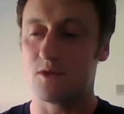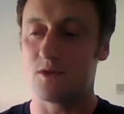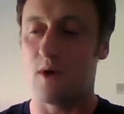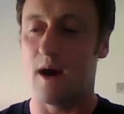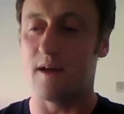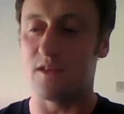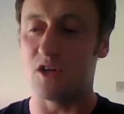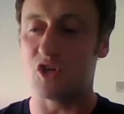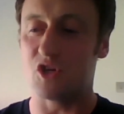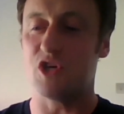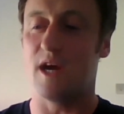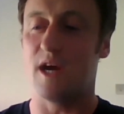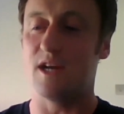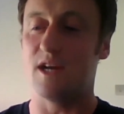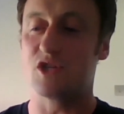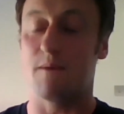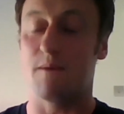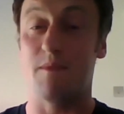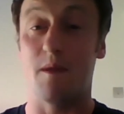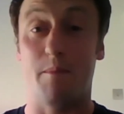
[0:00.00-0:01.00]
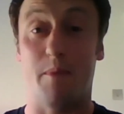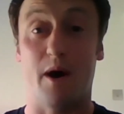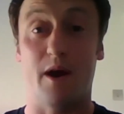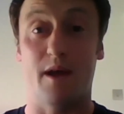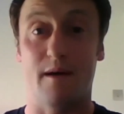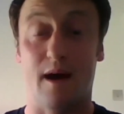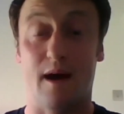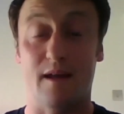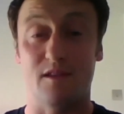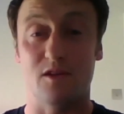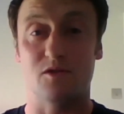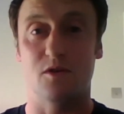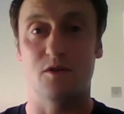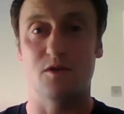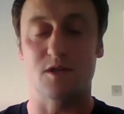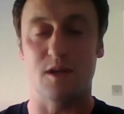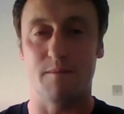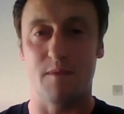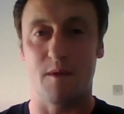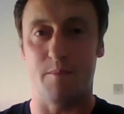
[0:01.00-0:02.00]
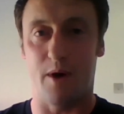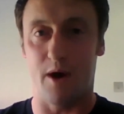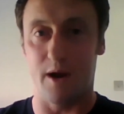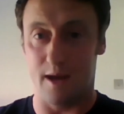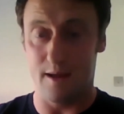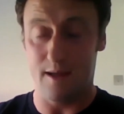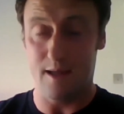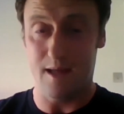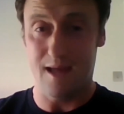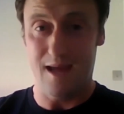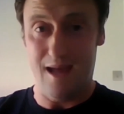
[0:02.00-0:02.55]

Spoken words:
So I had to change something about it. I had to do something about it